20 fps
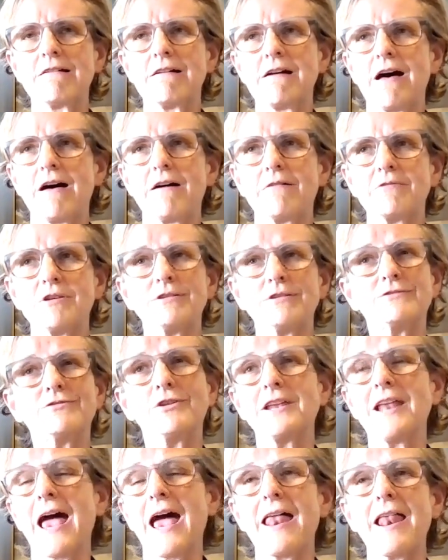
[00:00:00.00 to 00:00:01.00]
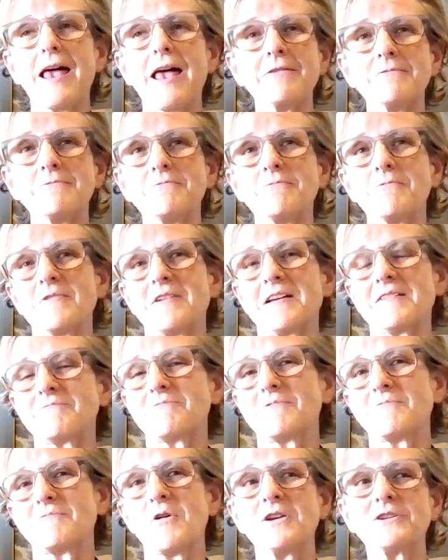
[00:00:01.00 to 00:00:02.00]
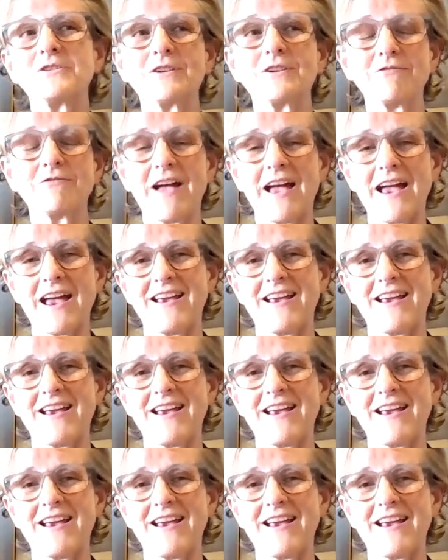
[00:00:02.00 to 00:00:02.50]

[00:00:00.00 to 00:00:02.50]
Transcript: uh, useful, and, and I wonder if I,